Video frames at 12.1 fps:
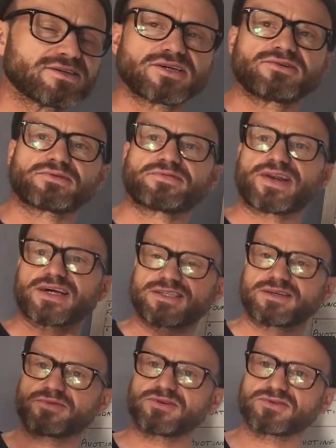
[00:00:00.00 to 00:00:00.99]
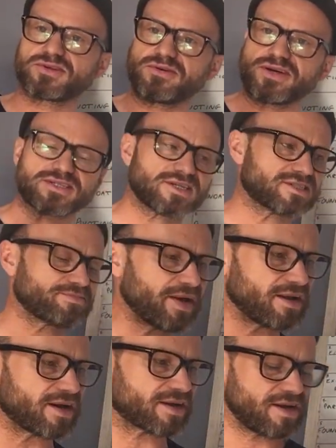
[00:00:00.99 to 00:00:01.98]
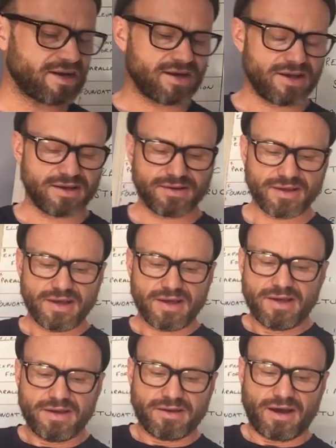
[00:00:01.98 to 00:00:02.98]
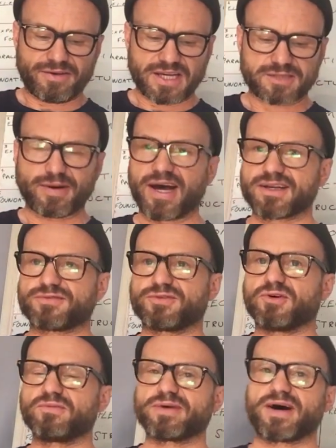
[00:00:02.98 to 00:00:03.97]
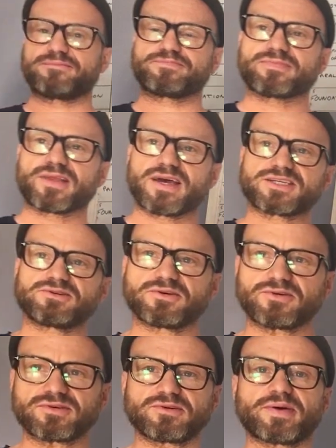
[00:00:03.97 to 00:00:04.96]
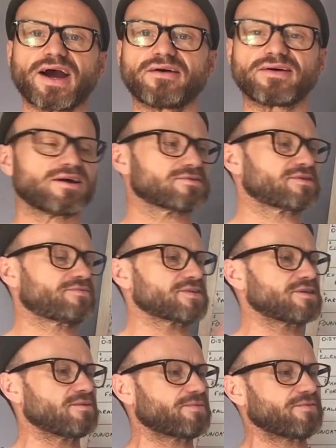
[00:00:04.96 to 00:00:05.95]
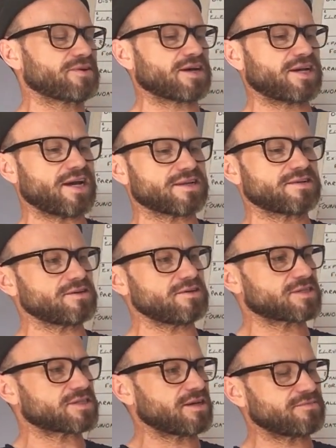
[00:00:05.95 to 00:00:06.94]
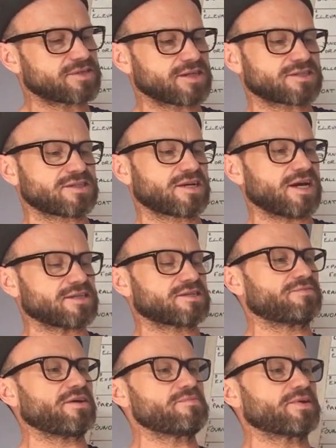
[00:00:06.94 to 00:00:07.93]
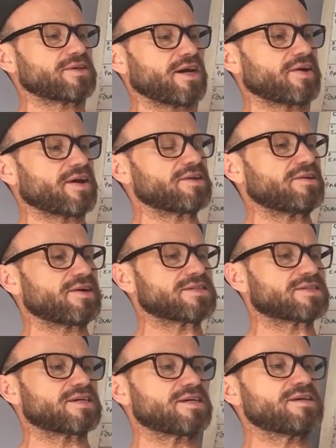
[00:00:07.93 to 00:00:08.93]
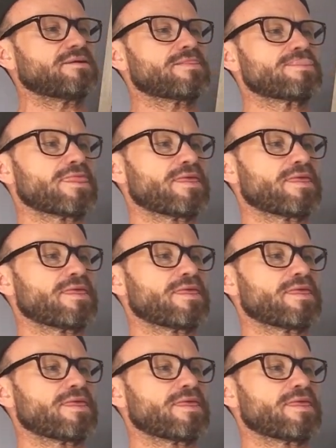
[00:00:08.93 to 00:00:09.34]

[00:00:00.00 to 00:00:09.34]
So you're reflecting what you're doing. So it's a bit like an expanded form, but it's your parallel. So for example, if you, again, I use the same section again. So if I bring the hair out at 90,